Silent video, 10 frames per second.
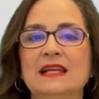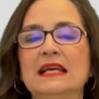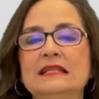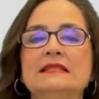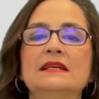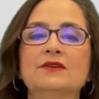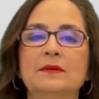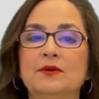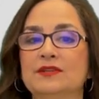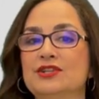Let's
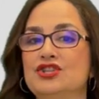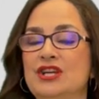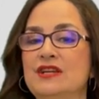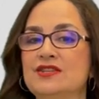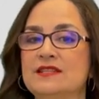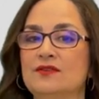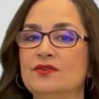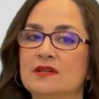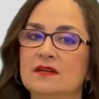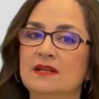talk about the changes that
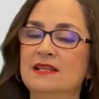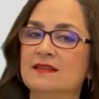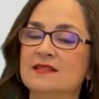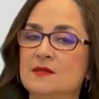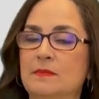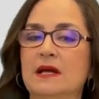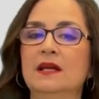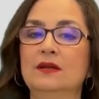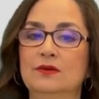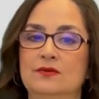occur in the
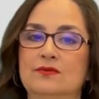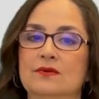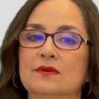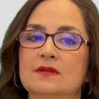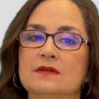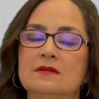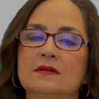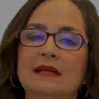spinal cord.